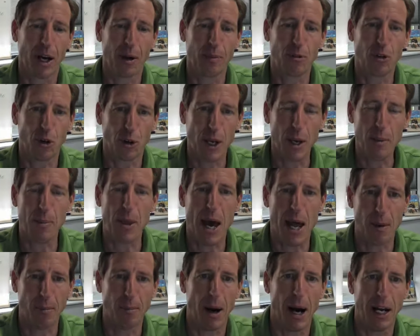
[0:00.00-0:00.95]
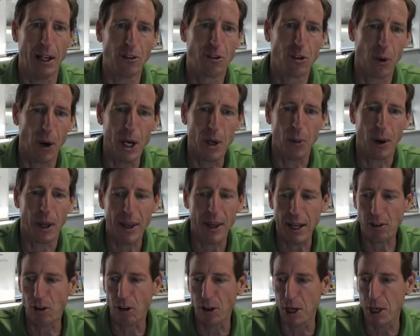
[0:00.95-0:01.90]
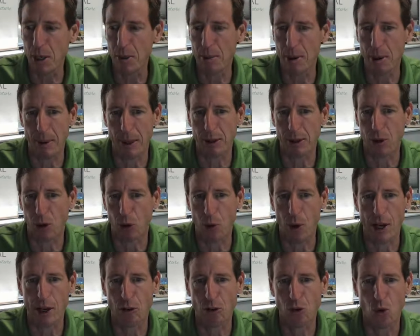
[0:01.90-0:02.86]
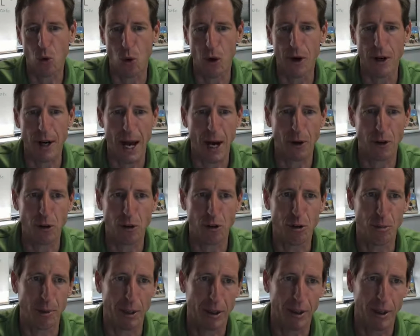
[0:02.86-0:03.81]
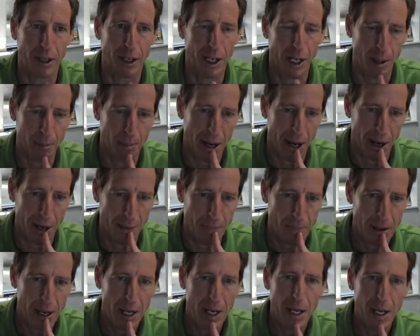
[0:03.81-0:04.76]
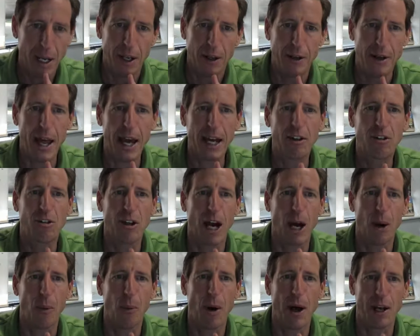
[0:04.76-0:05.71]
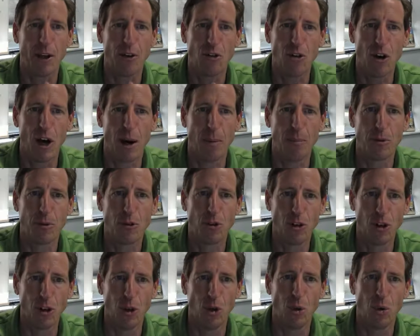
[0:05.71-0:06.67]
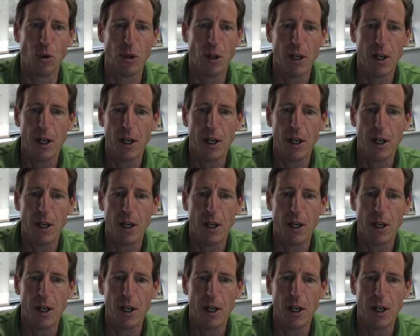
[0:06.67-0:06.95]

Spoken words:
So keep that in mind. So anyway, that's a little bit about the credit score and how you should be thinking about it. Next, I want to jump to